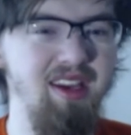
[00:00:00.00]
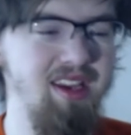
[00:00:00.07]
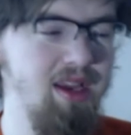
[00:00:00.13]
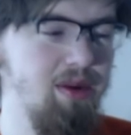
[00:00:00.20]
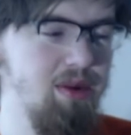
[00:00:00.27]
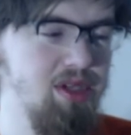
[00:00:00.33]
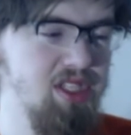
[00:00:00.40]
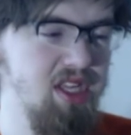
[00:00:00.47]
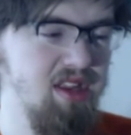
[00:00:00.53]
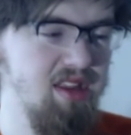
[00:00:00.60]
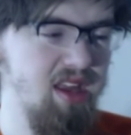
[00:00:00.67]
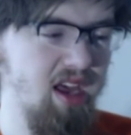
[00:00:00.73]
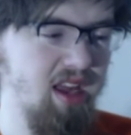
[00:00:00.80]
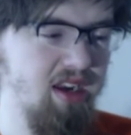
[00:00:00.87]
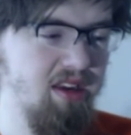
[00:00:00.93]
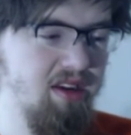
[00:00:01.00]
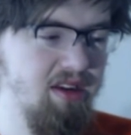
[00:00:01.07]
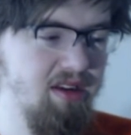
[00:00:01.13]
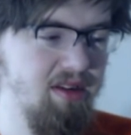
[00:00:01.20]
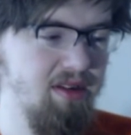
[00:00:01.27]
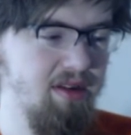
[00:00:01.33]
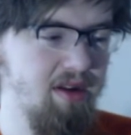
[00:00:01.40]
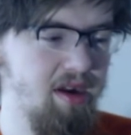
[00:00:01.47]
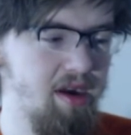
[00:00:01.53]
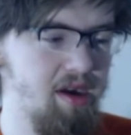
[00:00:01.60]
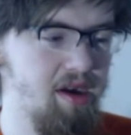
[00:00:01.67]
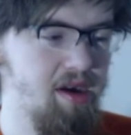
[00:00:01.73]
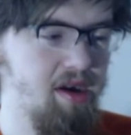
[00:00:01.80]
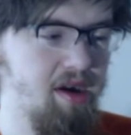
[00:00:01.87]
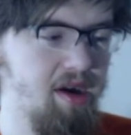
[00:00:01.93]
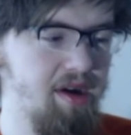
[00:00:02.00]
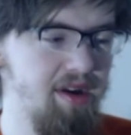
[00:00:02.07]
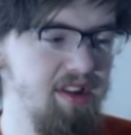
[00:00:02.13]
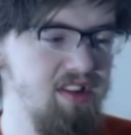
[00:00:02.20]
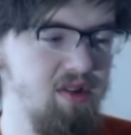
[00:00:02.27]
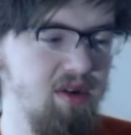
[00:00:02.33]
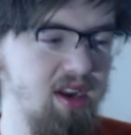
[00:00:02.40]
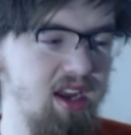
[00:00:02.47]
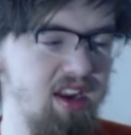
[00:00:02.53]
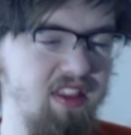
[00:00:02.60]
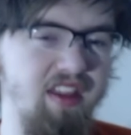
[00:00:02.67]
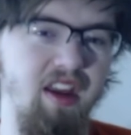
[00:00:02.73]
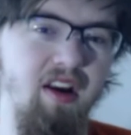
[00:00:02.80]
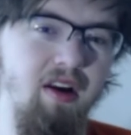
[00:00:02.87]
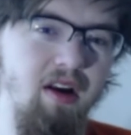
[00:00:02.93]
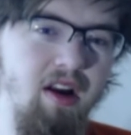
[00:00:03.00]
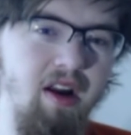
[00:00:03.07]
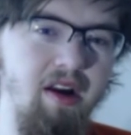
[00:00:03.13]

It was just kind of there.